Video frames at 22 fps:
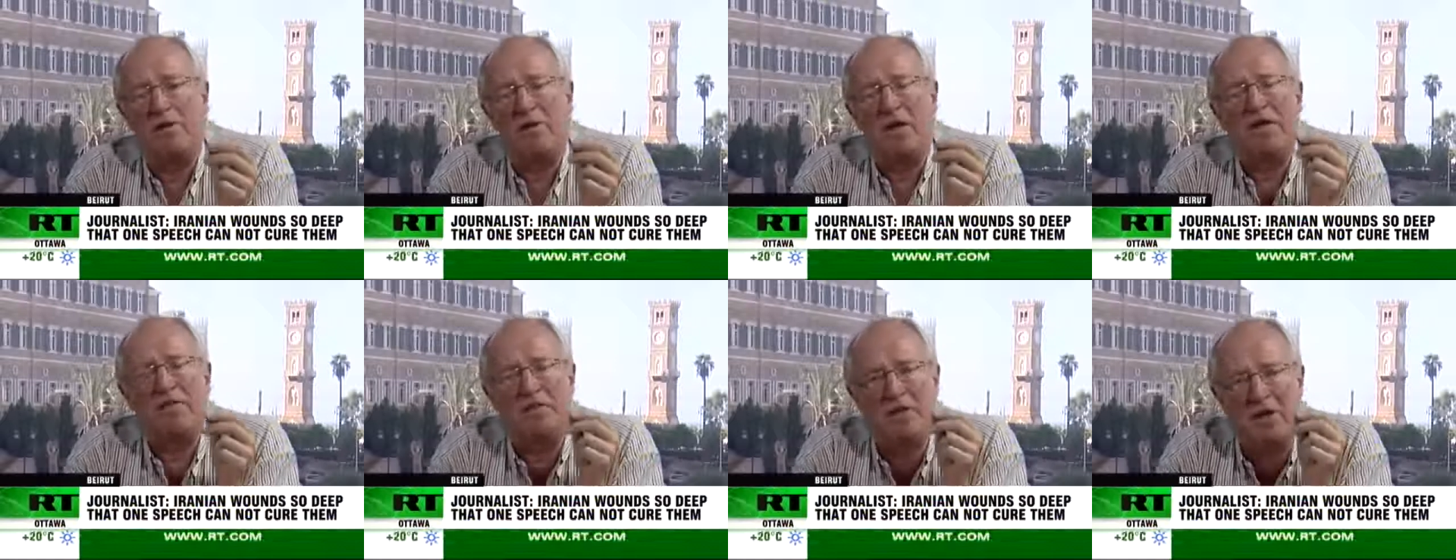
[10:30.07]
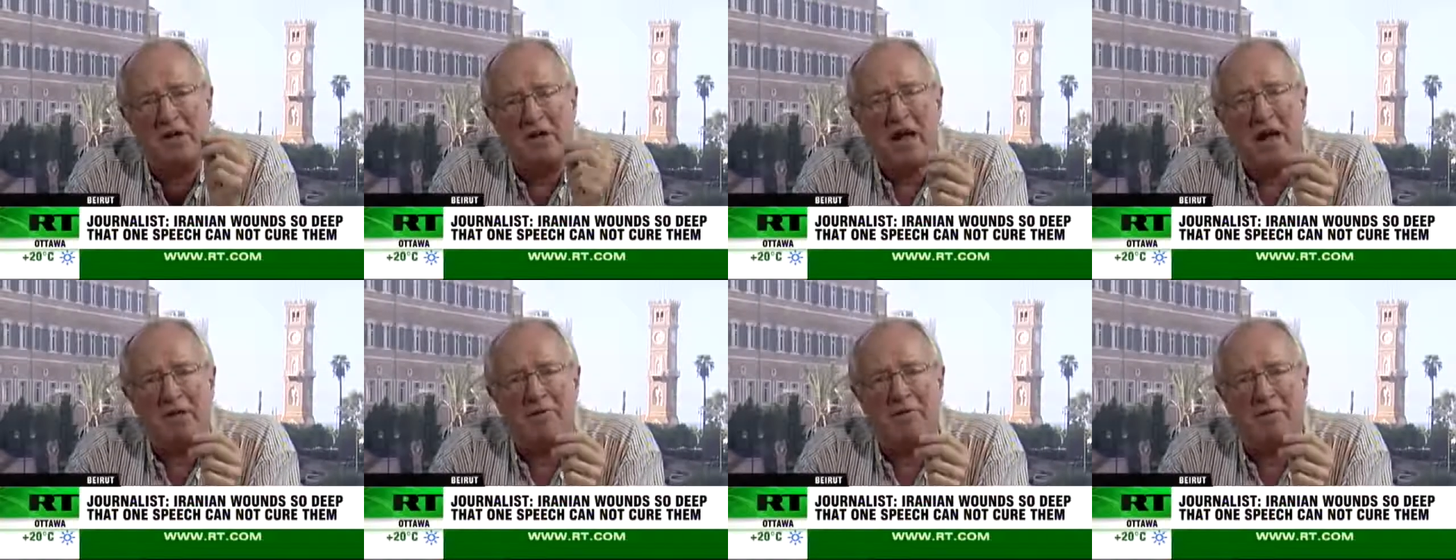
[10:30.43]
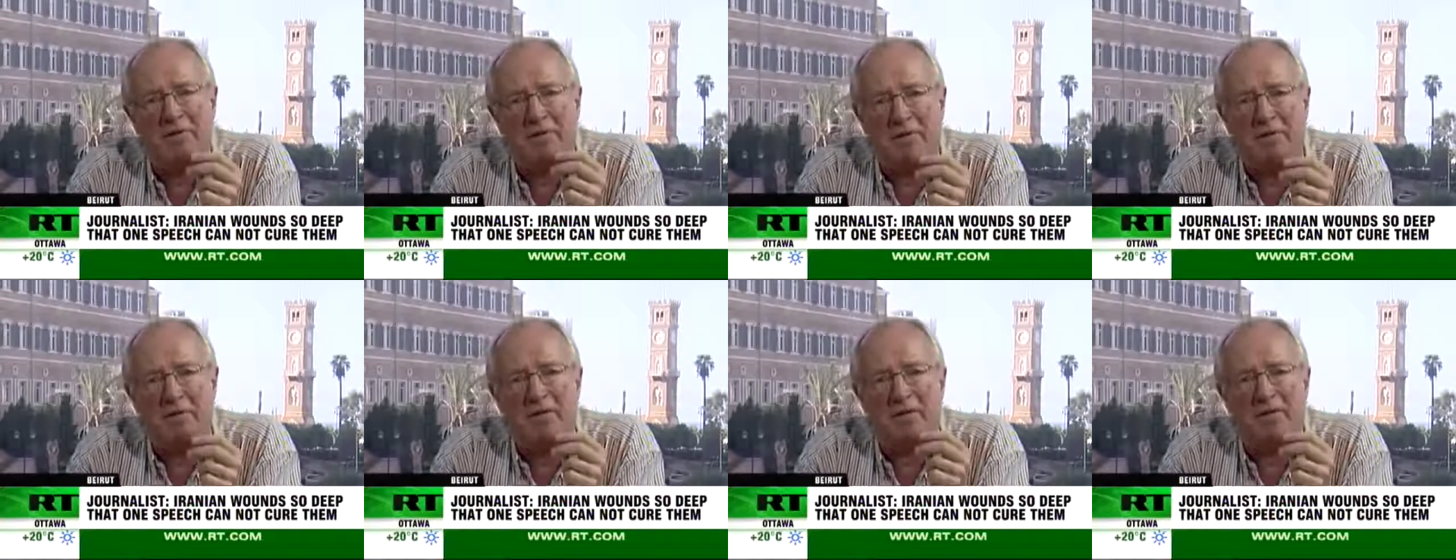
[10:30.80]
they did have a
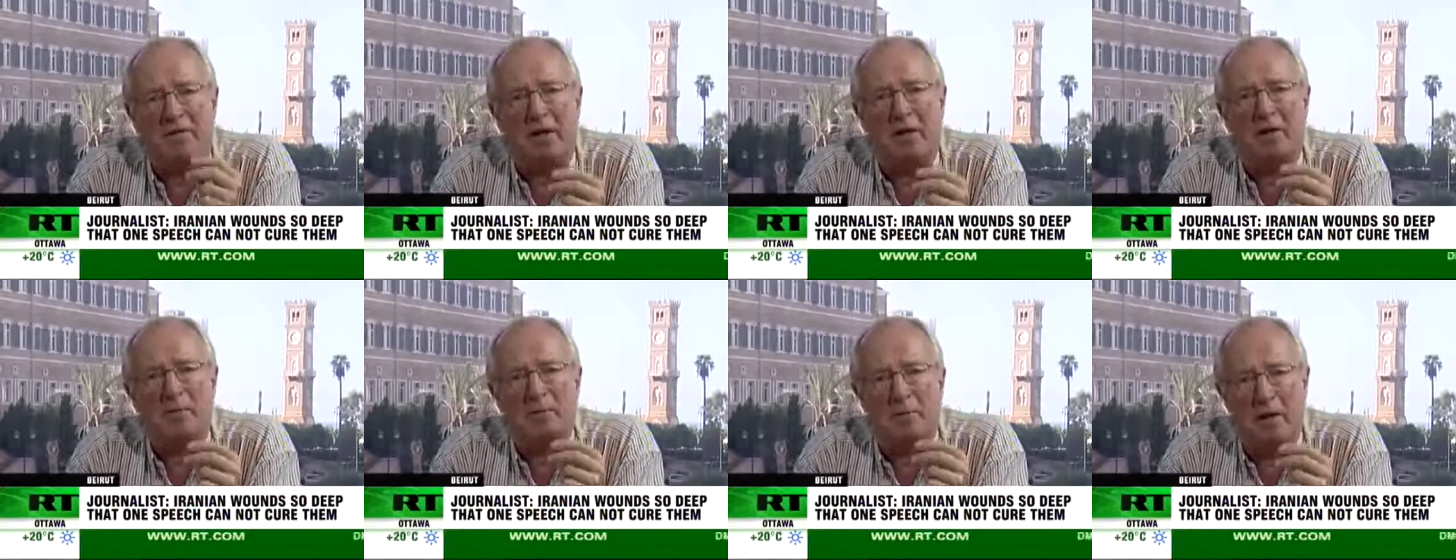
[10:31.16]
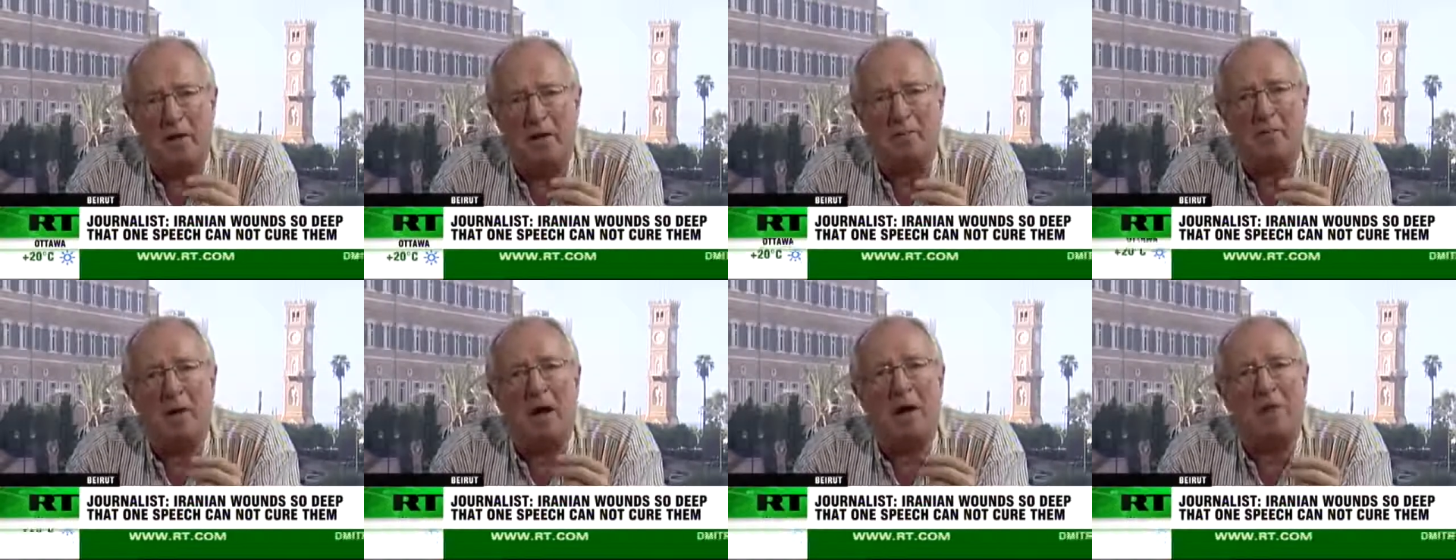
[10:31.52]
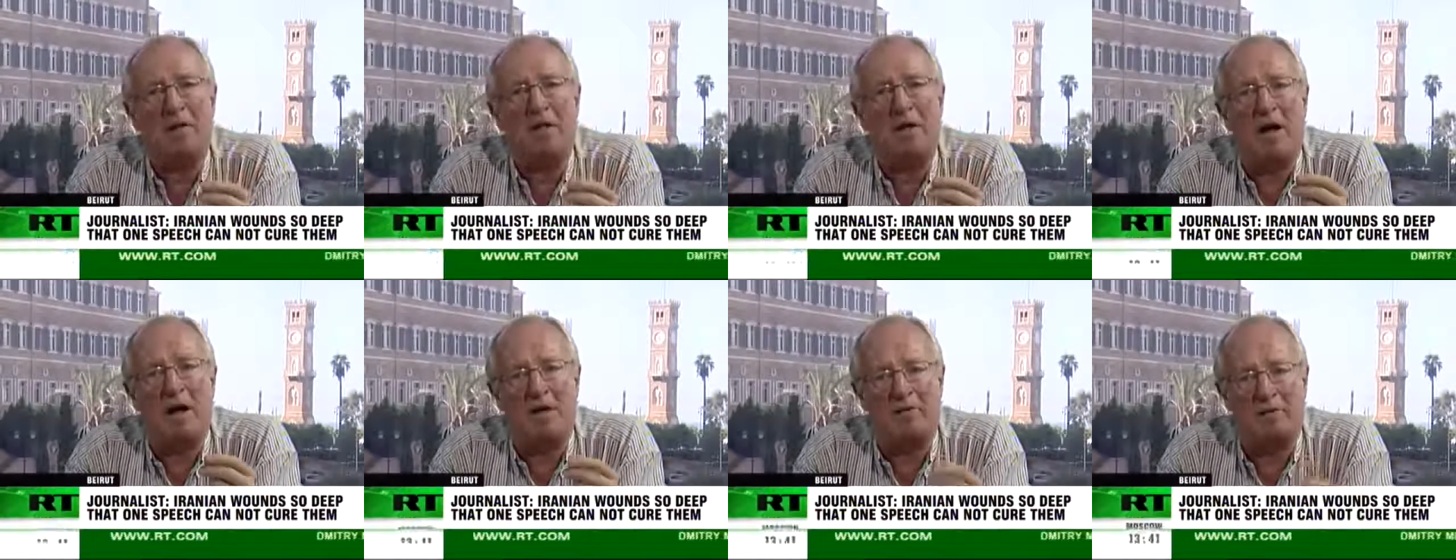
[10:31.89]
very fine man,
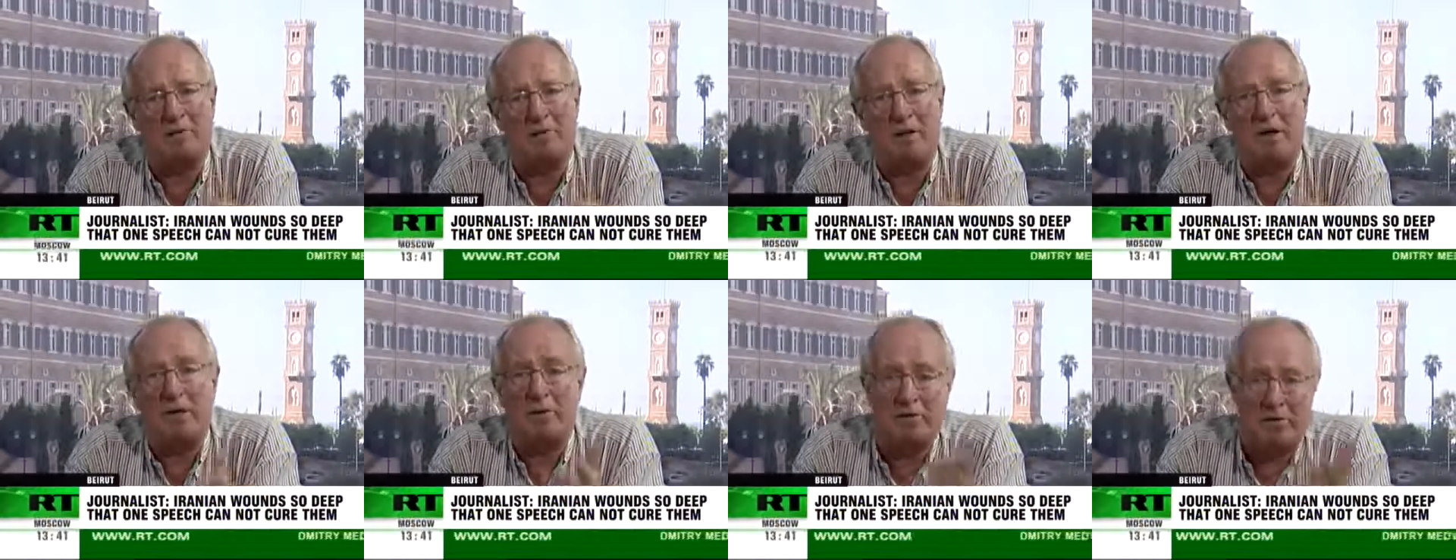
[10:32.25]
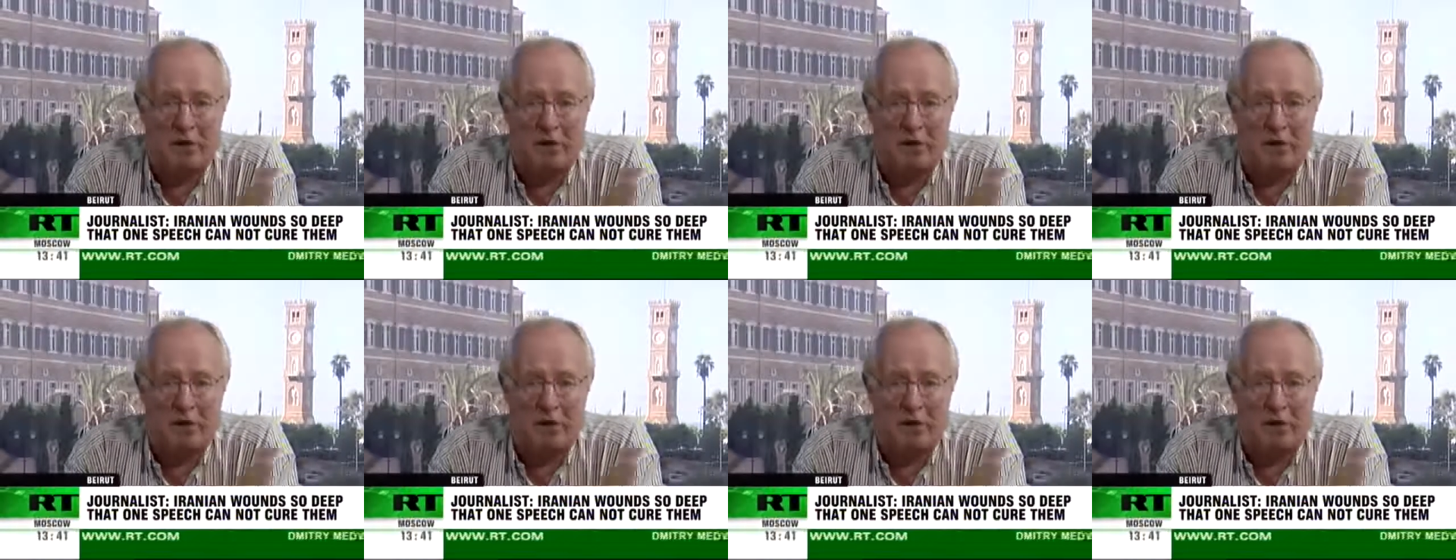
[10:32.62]
Mohammad Khatami,